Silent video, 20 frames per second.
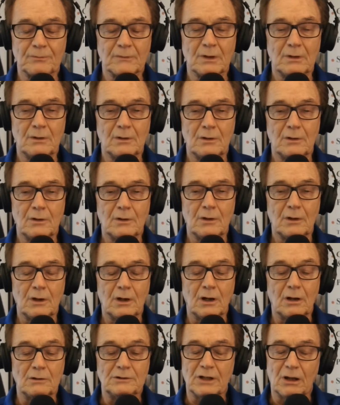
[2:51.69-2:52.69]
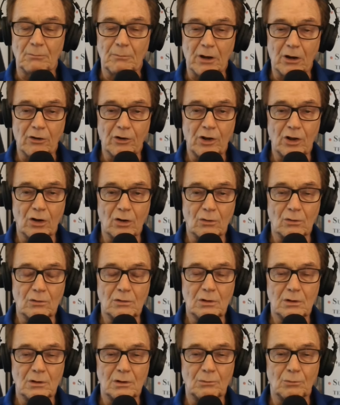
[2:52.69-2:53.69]
Now, Mario
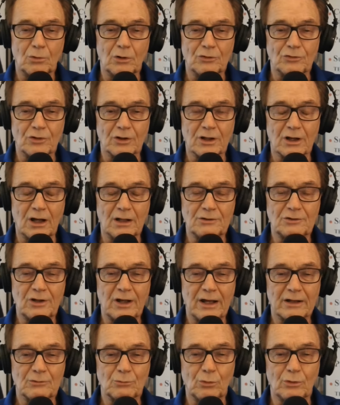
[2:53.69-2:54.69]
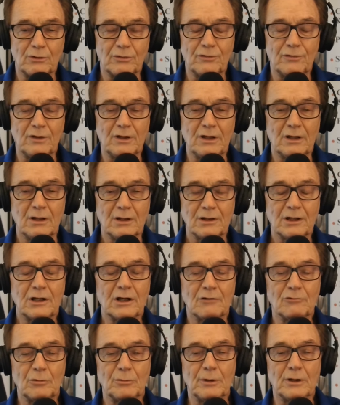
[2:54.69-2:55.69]
was a contact with the
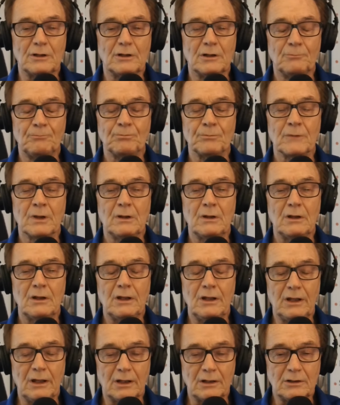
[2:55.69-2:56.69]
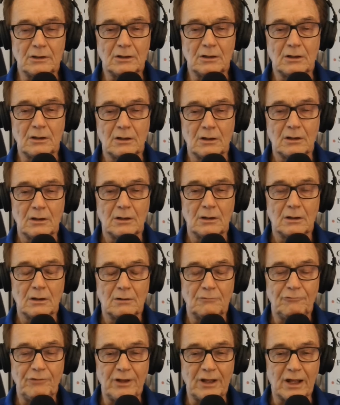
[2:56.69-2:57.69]
government in
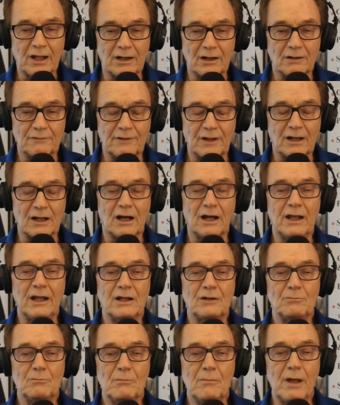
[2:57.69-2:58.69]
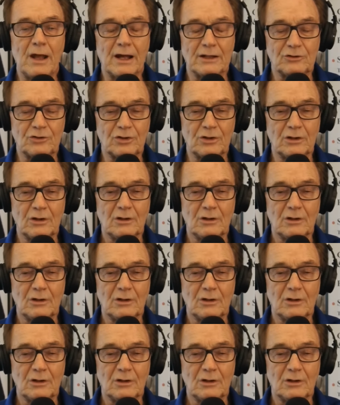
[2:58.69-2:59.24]
Vienna that I had met